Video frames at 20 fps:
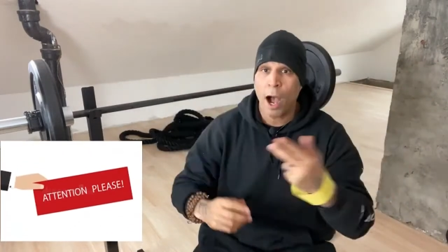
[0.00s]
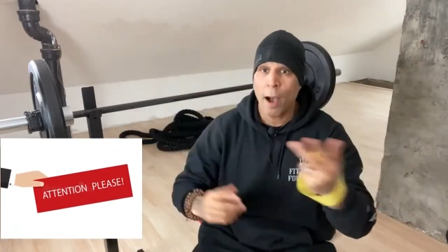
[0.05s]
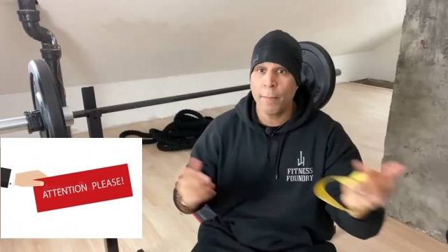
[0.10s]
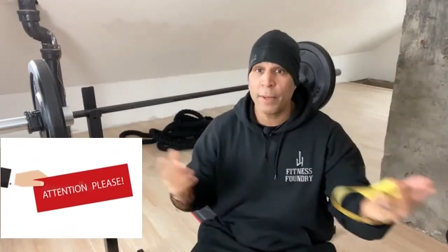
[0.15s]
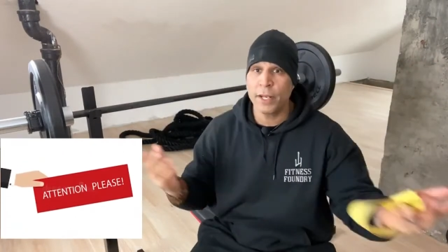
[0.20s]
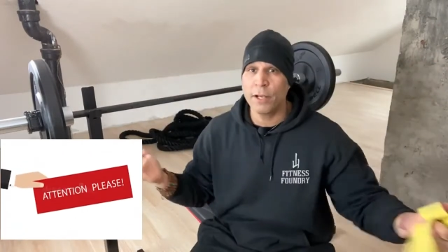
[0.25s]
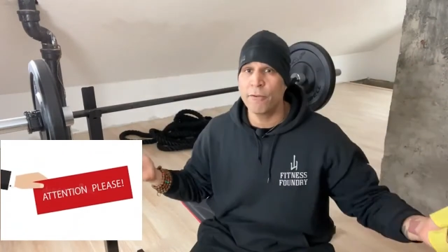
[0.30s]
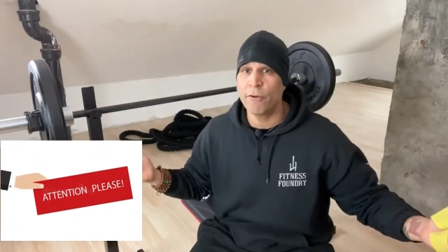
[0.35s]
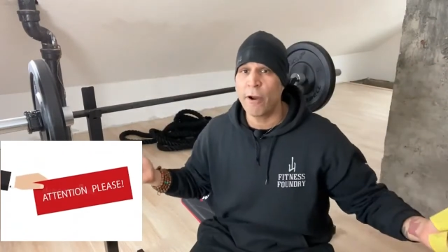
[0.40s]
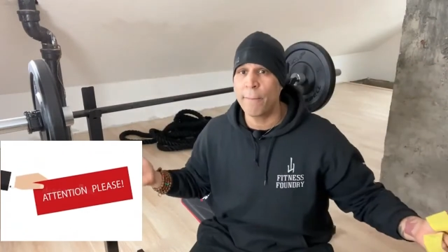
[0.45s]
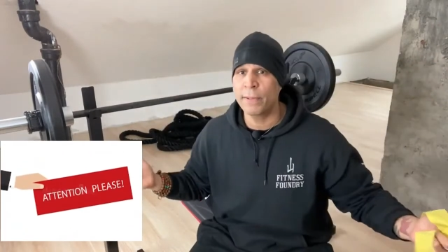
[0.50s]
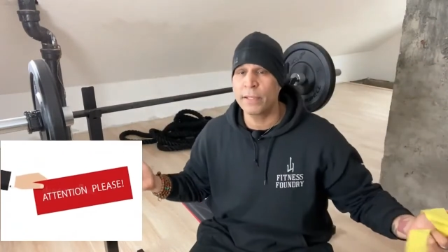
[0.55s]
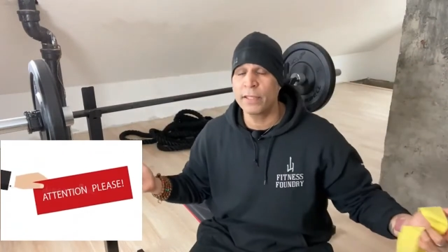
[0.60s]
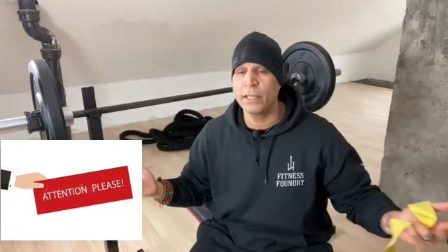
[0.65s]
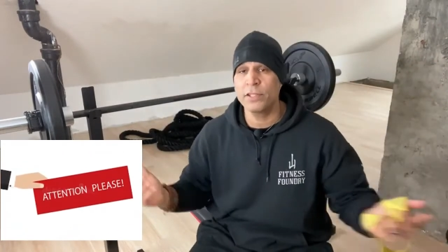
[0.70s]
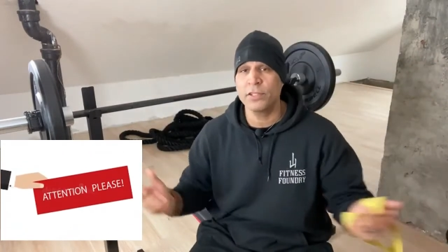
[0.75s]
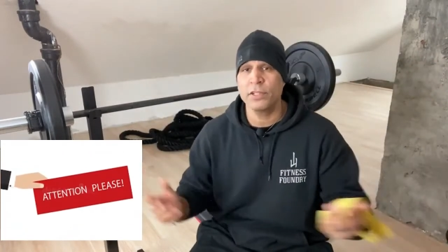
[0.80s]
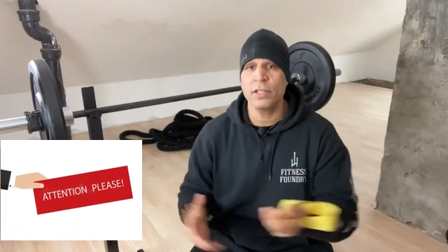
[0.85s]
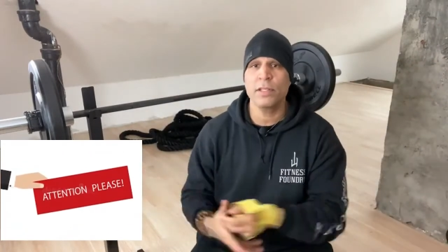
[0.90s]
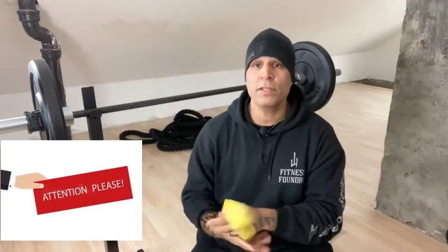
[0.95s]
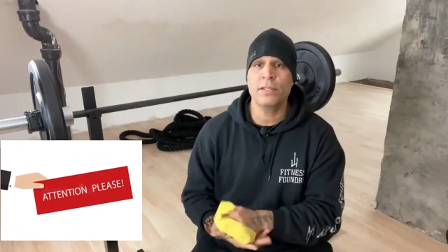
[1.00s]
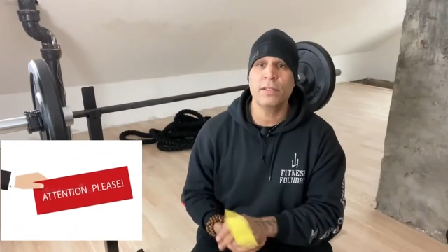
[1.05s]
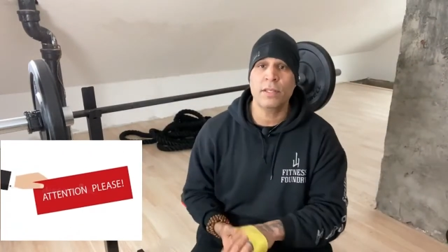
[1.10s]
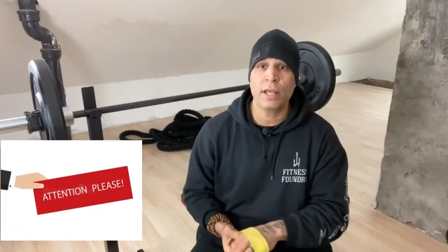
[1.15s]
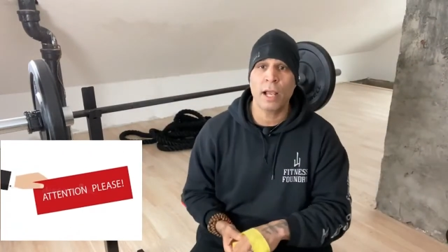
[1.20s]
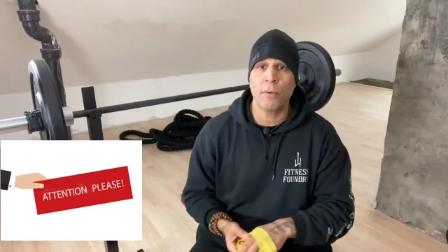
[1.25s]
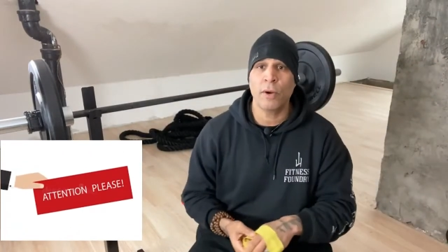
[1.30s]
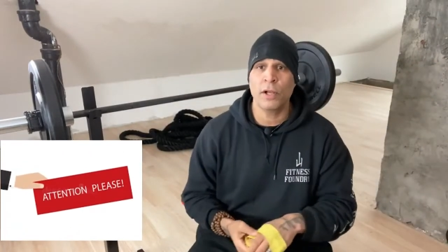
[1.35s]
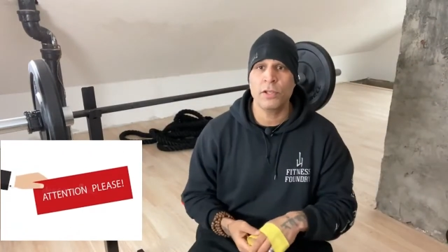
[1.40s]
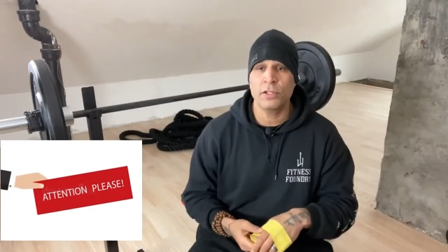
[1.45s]
How many
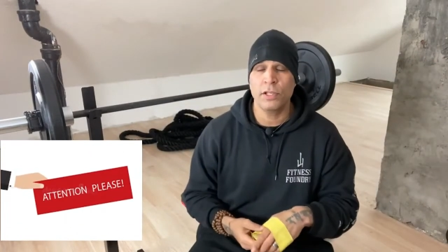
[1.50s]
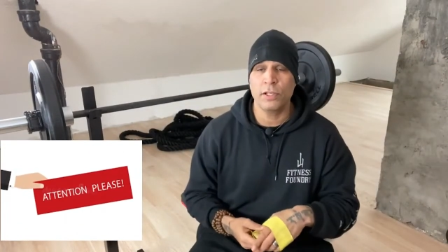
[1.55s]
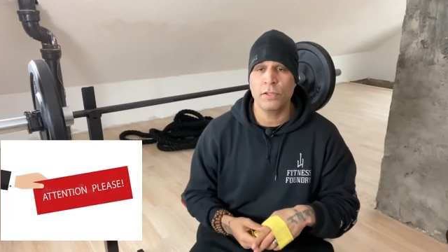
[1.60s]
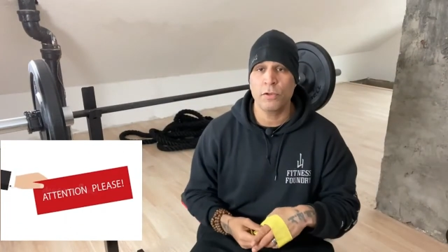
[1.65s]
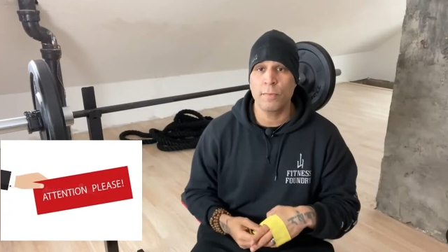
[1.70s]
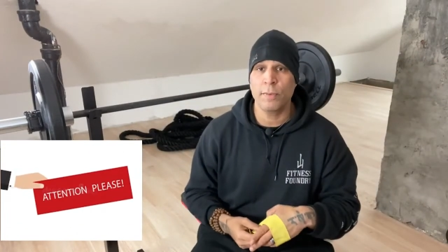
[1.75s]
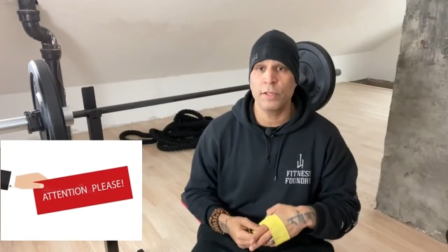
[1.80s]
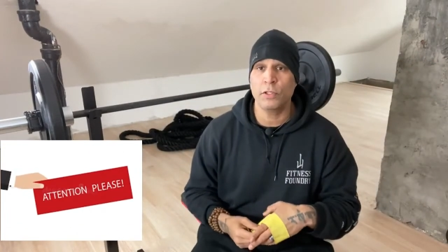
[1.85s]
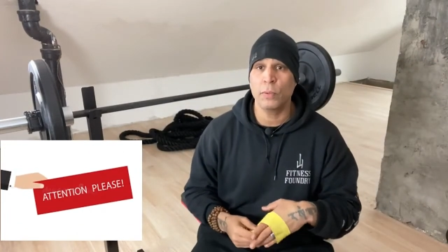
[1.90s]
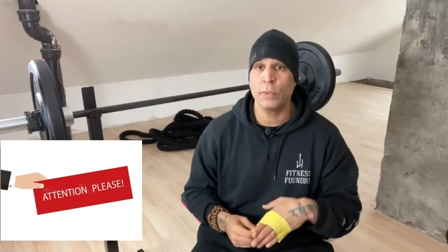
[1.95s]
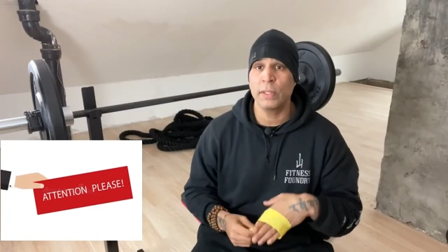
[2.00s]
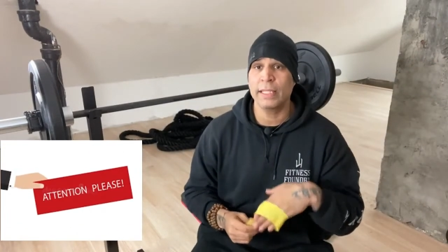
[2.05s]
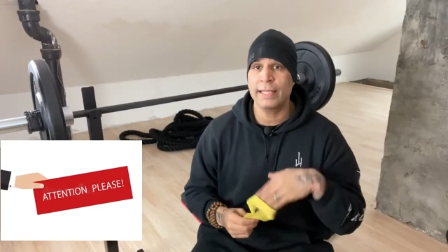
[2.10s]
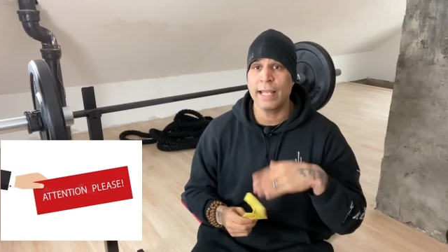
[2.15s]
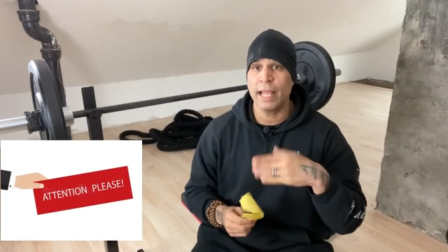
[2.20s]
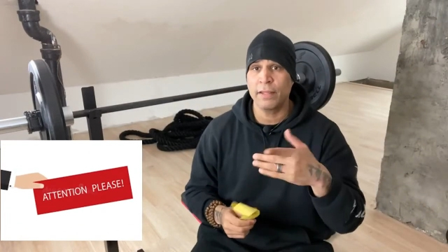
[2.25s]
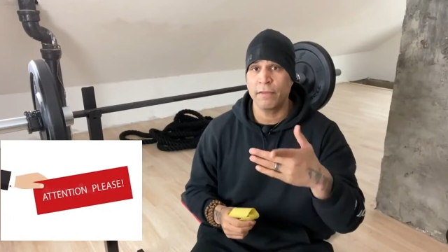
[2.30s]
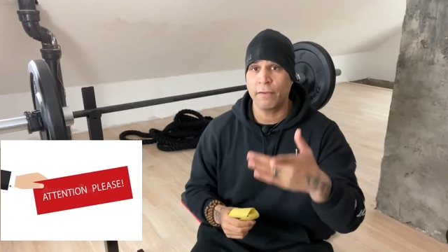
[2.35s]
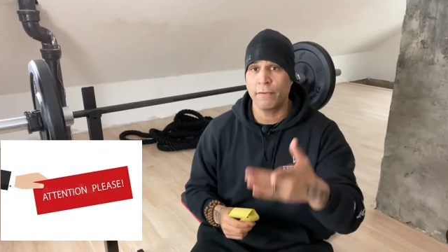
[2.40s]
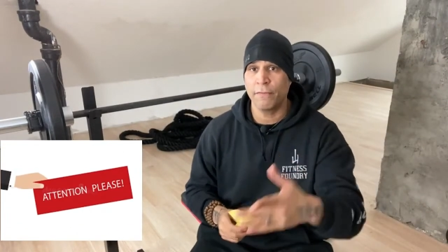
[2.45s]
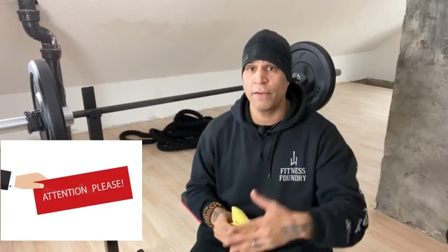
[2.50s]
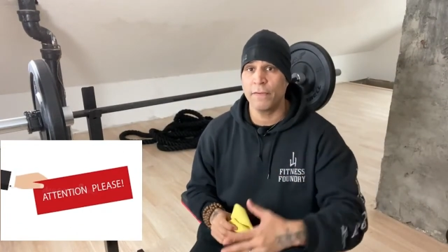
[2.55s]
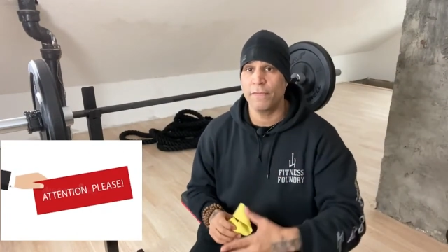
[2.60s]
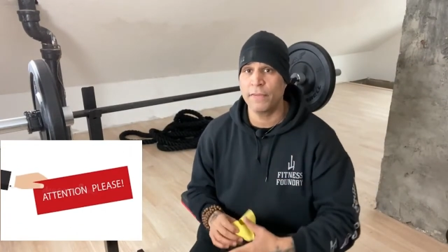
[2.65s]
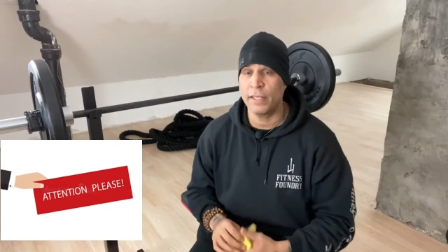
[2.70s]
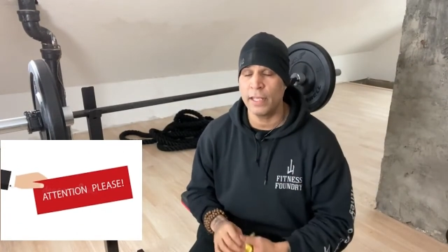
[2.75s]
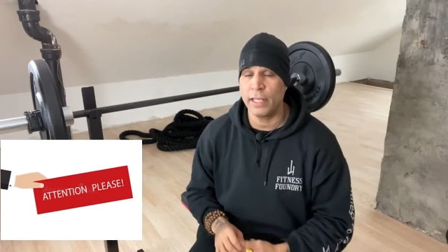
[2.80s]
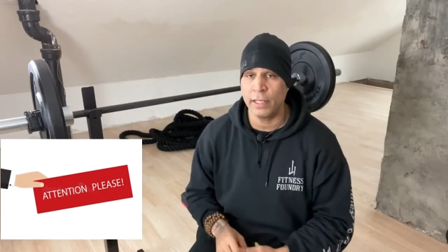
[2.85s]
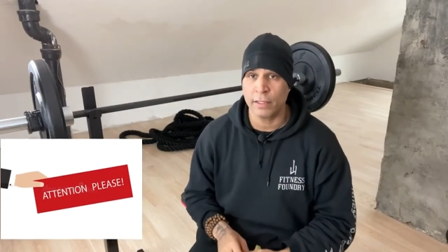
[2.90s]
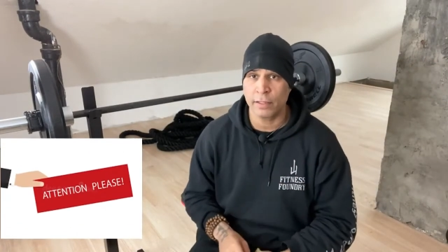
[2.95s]
repetitions? I want you to do between 10 to
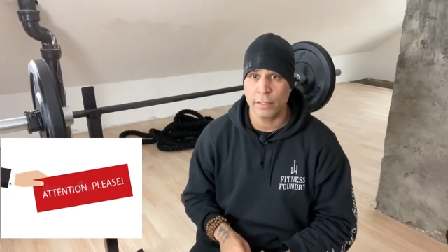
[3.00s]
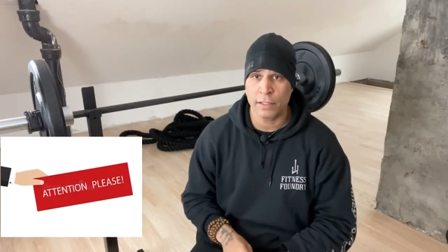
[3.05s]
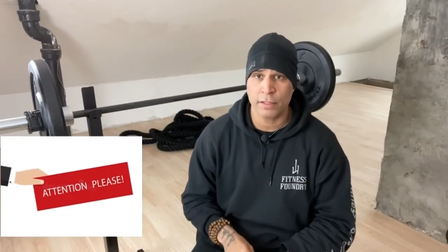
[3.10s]
15.